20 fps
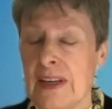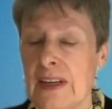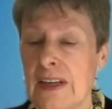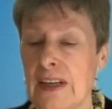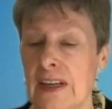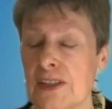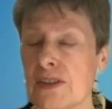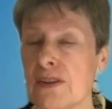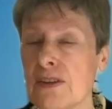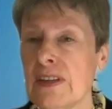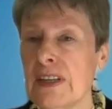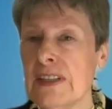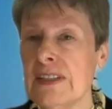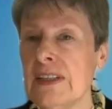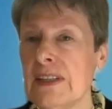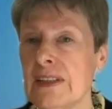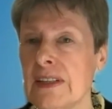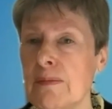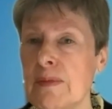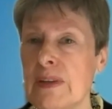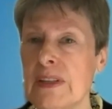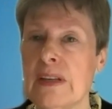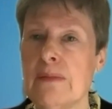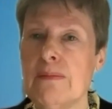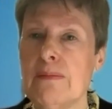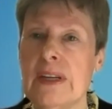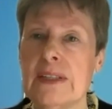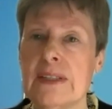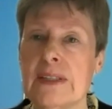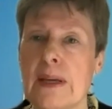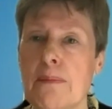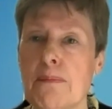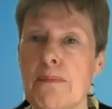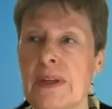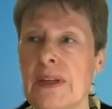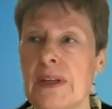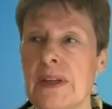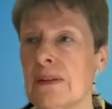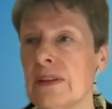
And so they did. They made tempe,